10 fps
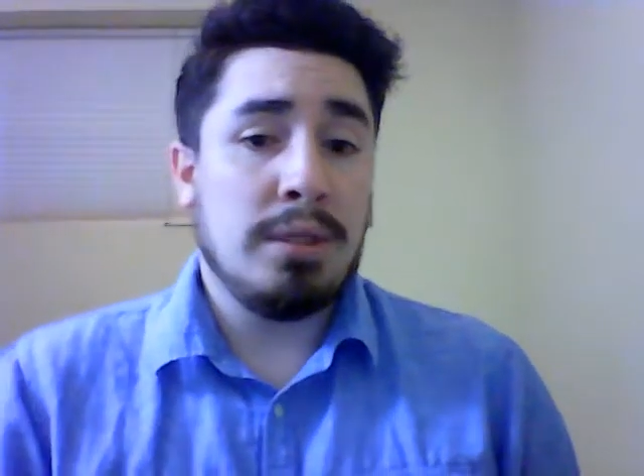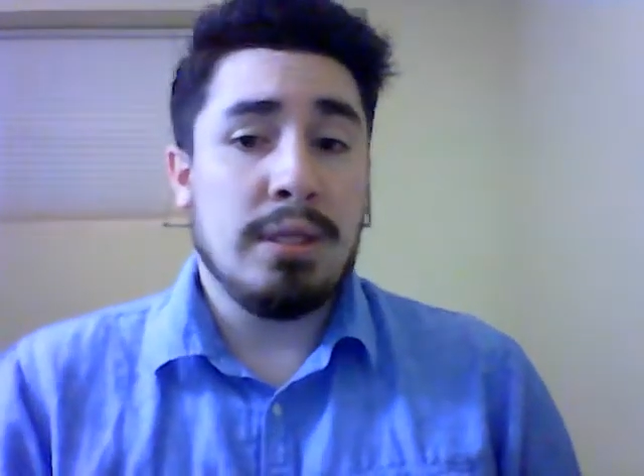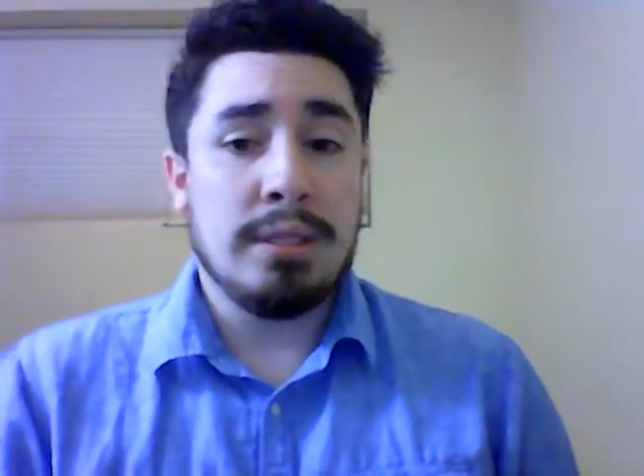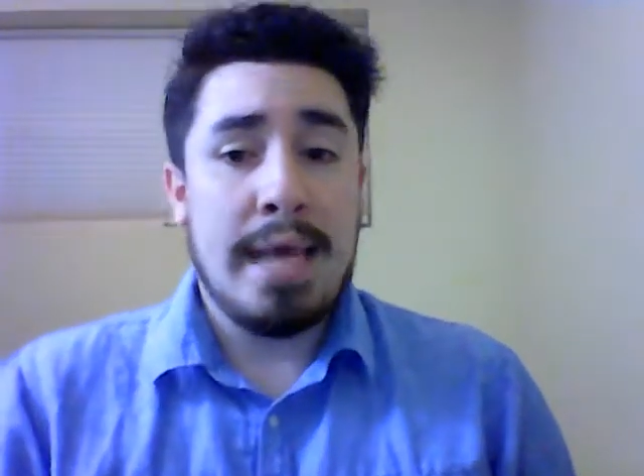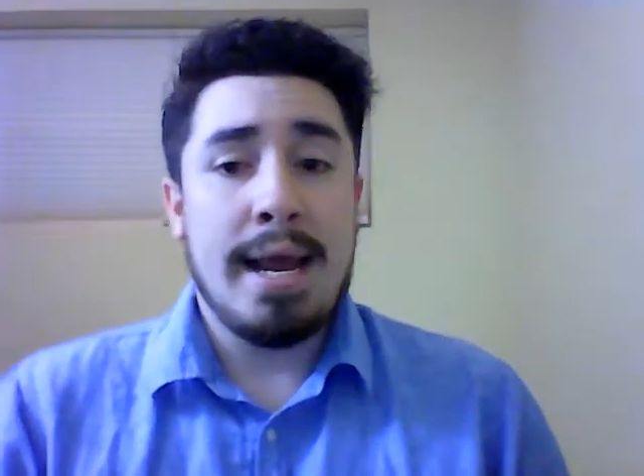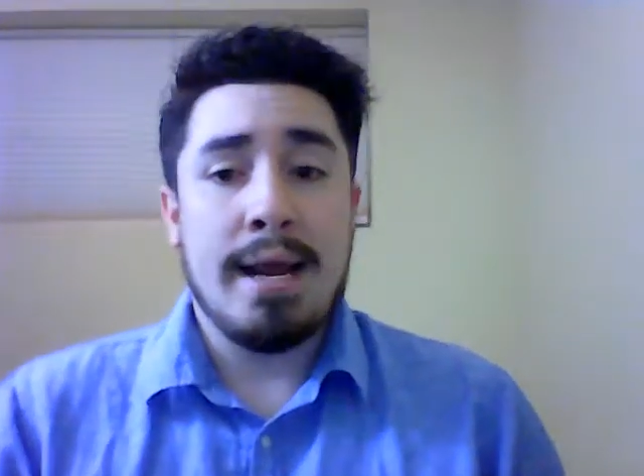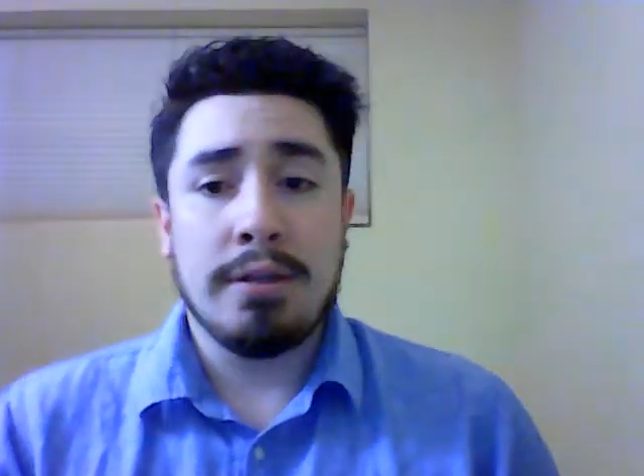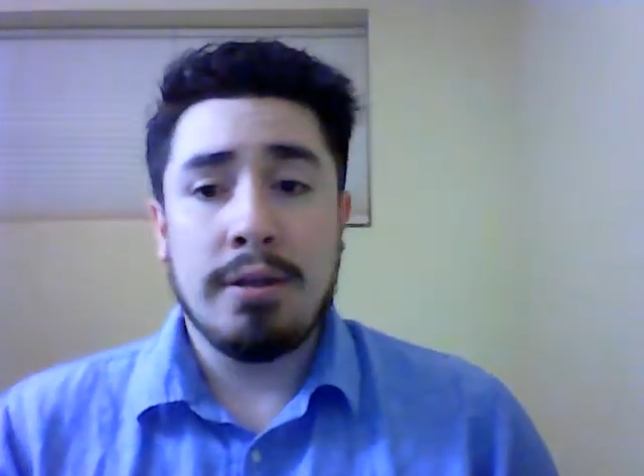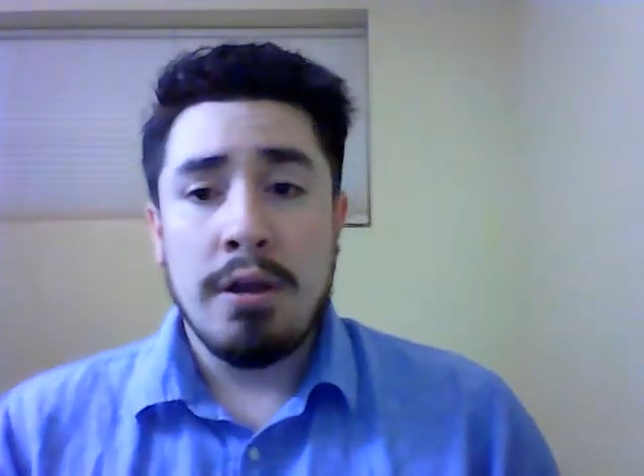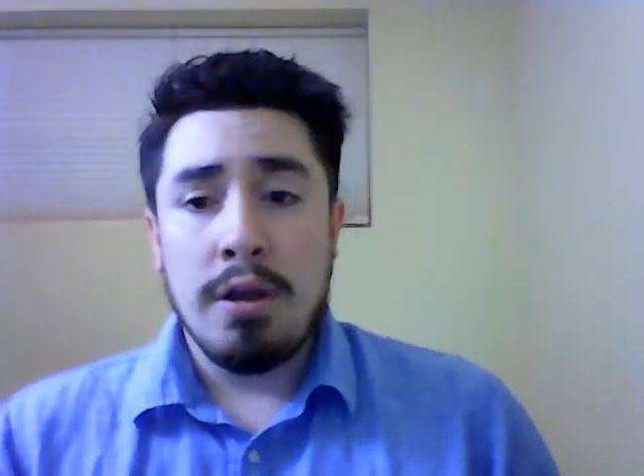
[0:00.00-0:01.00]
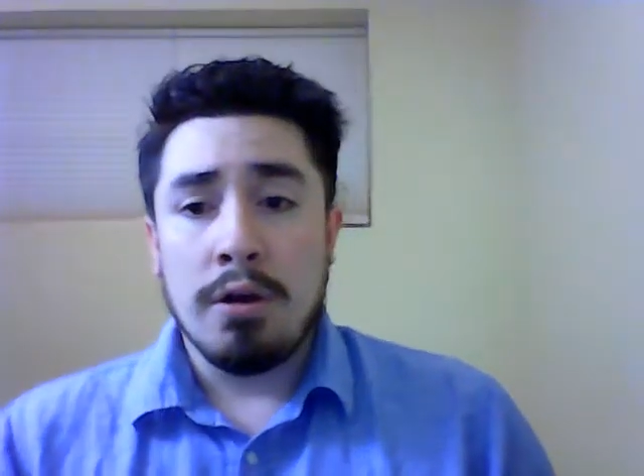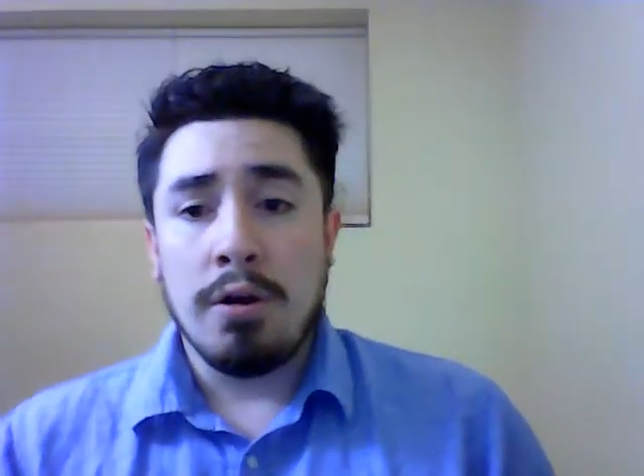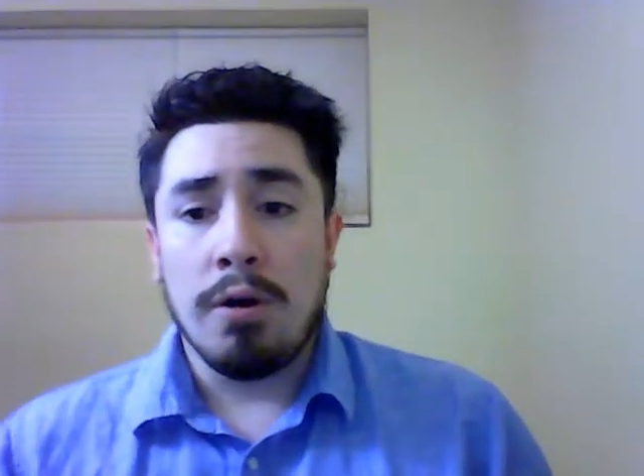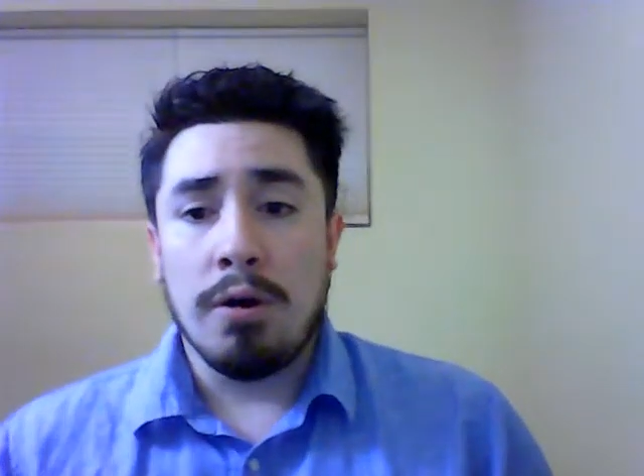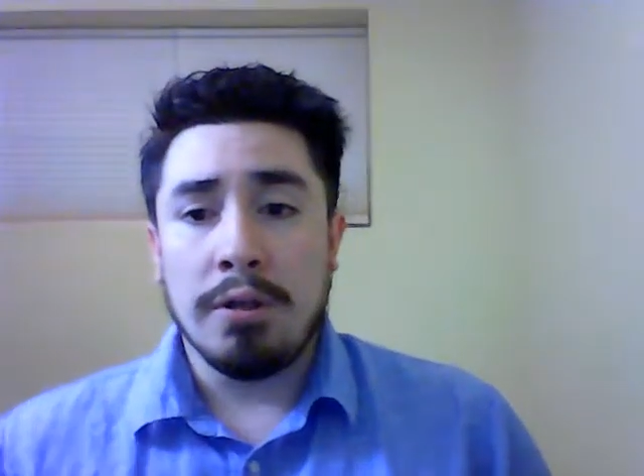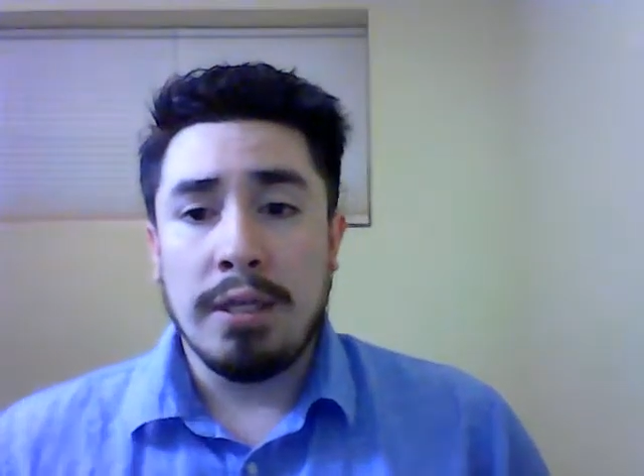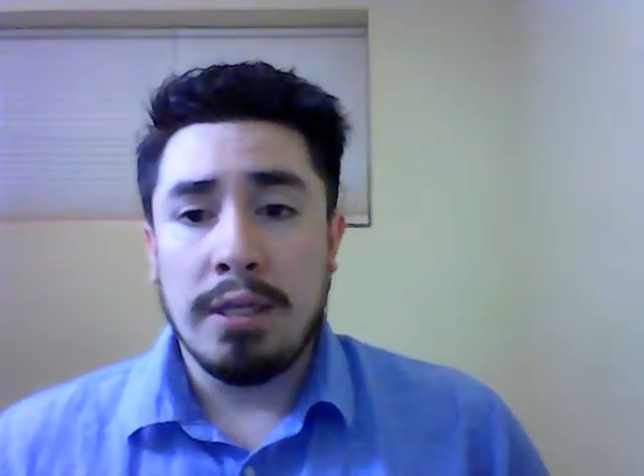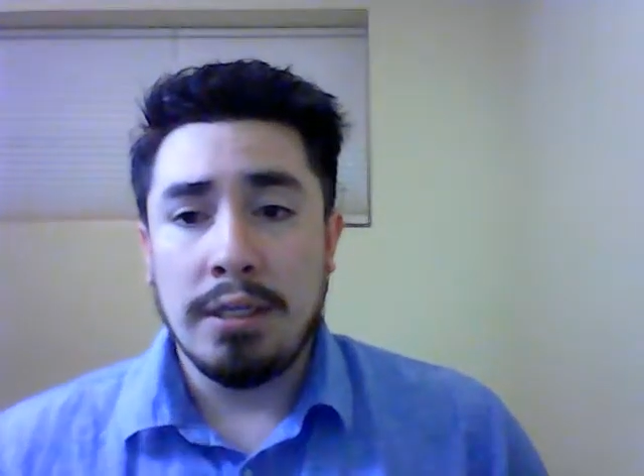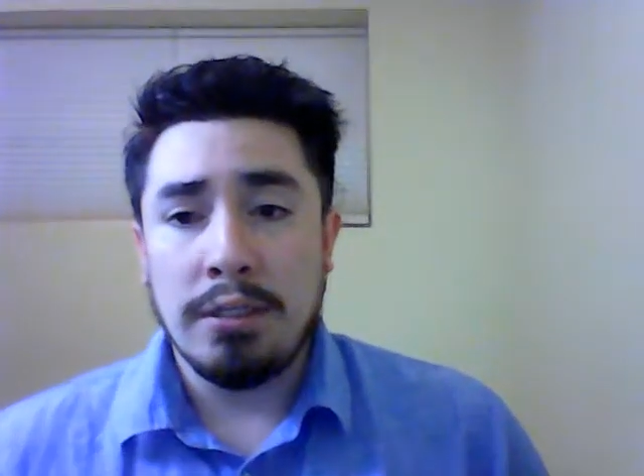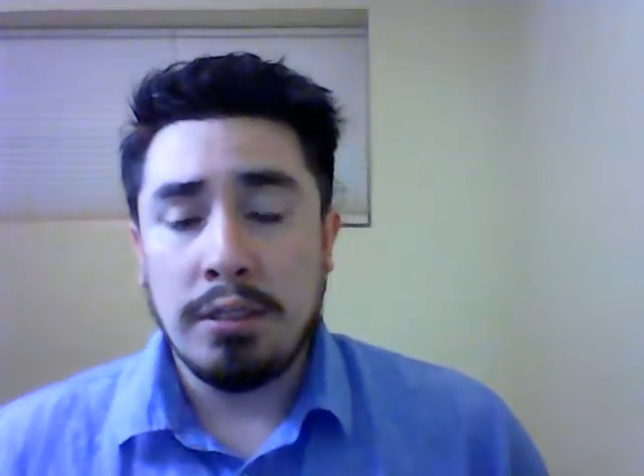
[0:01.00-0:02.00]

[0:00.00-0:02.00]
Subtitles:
this act called the